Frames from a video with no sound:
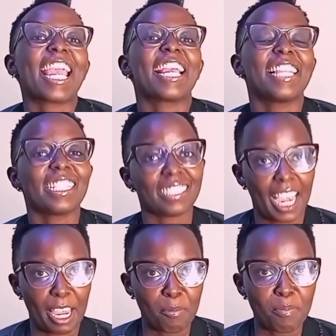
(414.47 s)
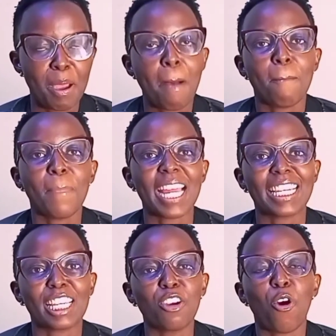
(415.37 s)
either time,
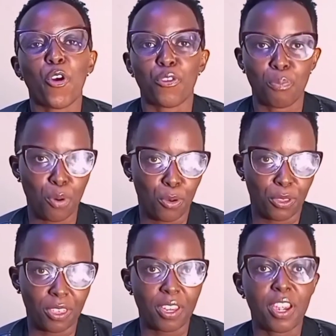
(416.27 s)
money, or both.